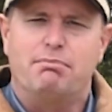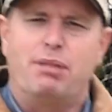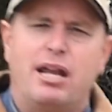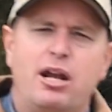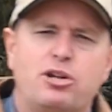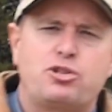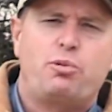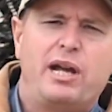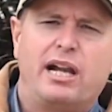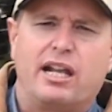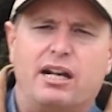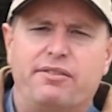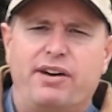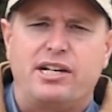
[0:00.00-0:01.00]
But here's a
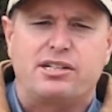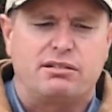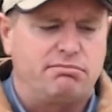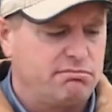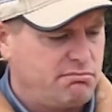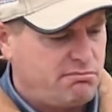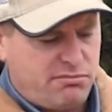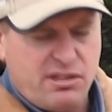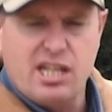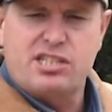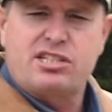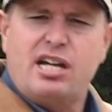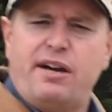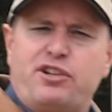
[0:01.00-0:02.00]
real innovation.
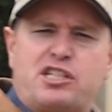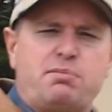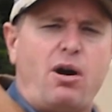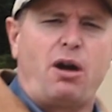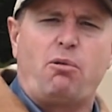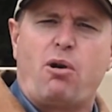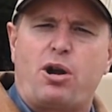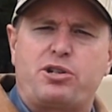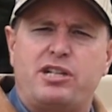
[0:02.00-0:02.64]
This tough and smart water